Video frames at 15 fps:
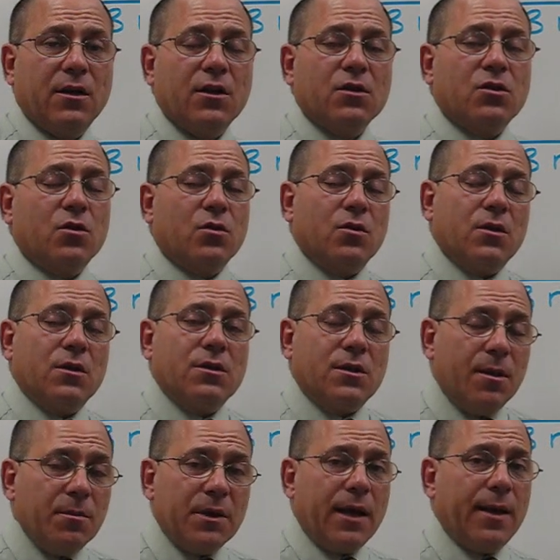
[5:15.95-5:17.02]
So
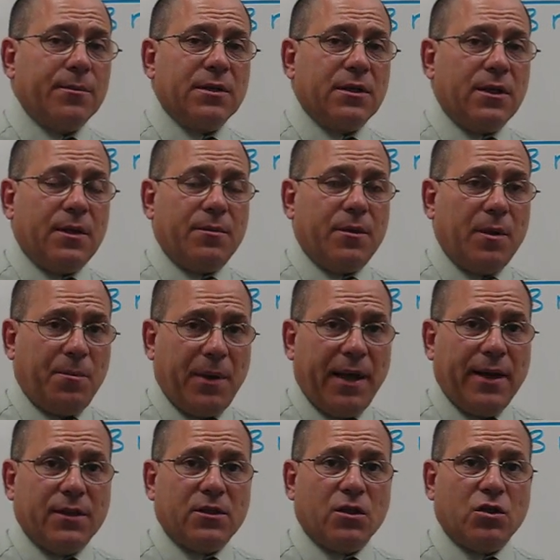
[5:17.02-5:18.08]
sometimes it
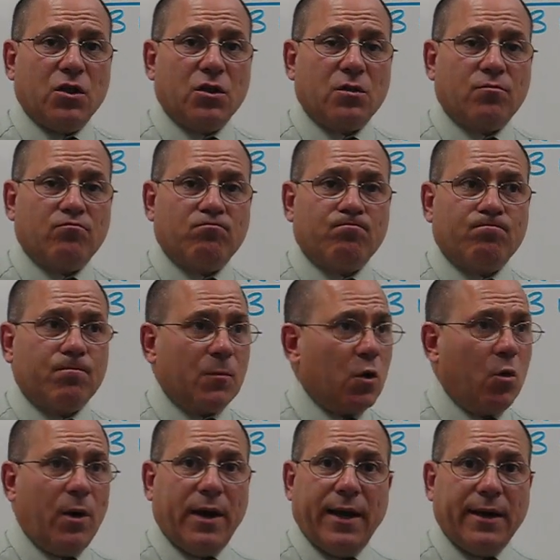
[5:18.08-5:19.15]
pays to just
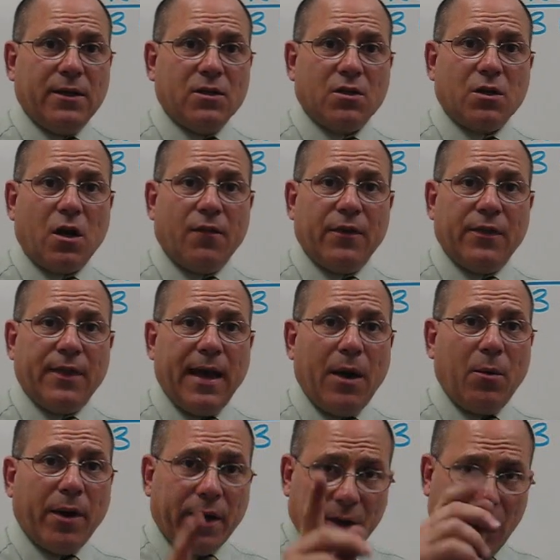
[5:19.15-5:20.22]
go ahead and solve it that
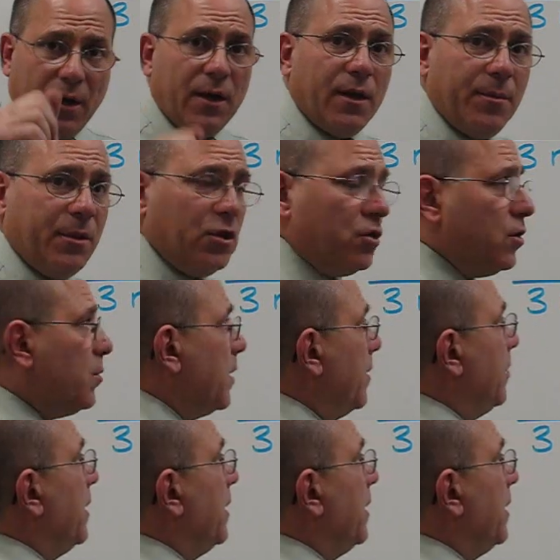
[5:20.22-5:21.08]
way. Let me show you what I